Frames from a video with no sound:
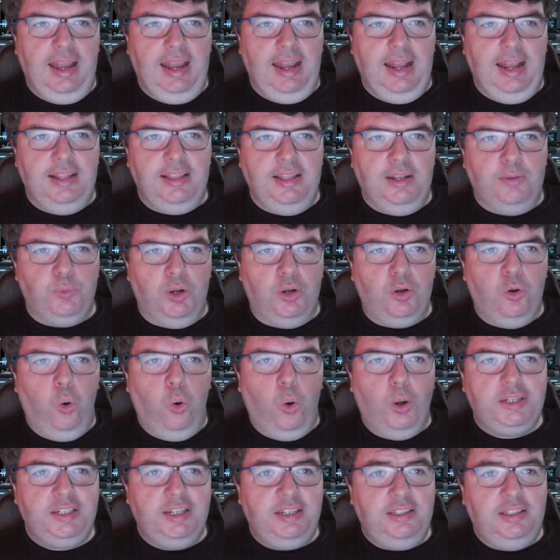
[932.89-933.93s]
and then
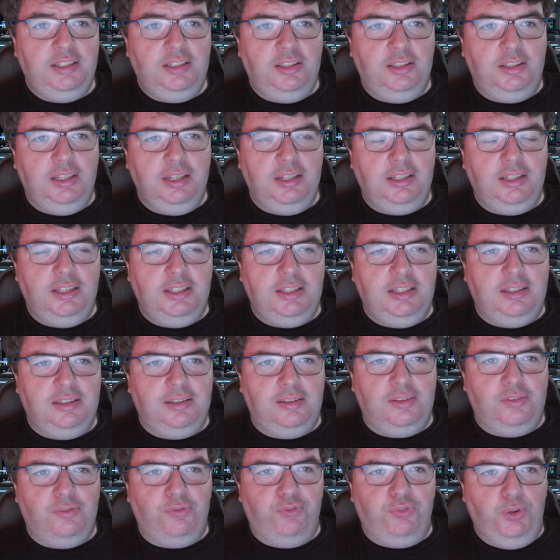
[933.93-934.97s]
recorded the
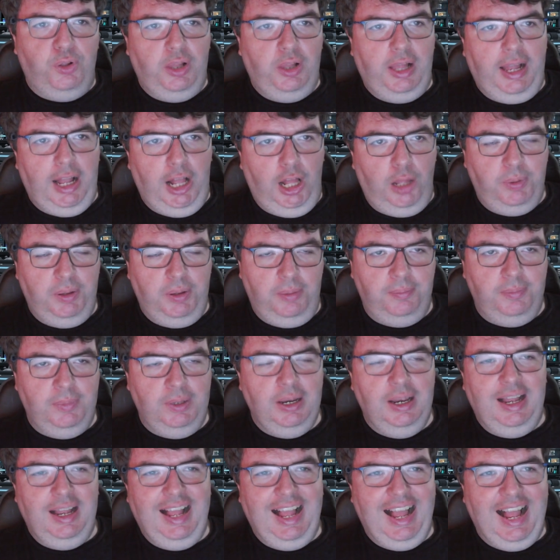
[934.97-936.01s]
full album
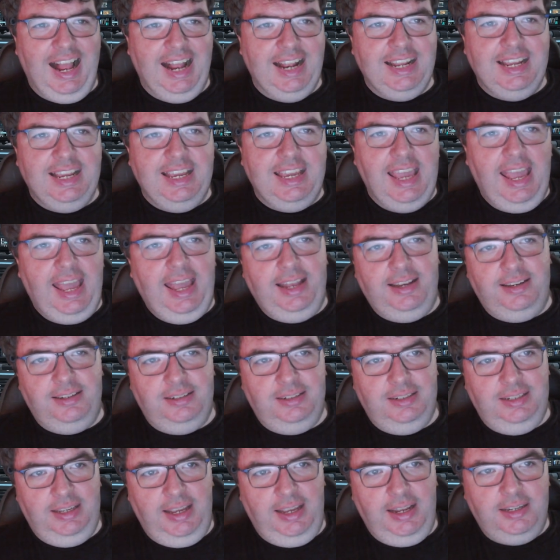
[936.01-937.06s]

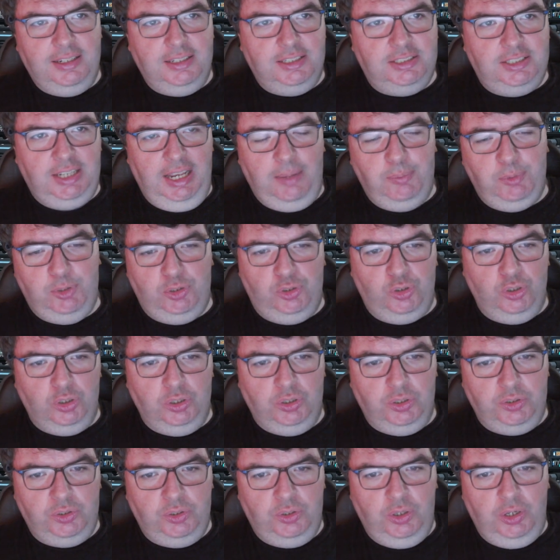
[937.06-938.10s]
again in his same
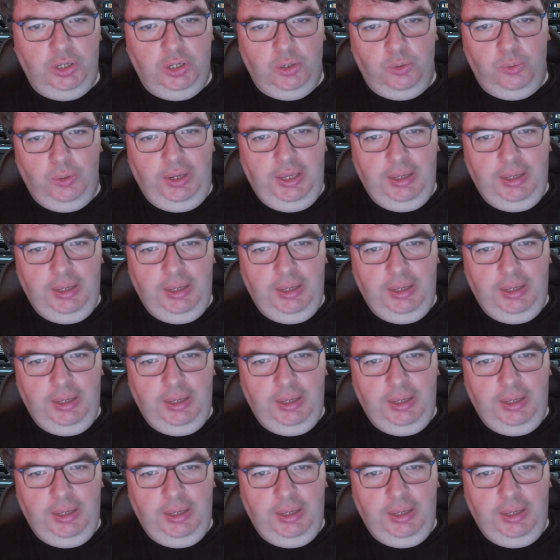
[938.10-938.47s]
studio.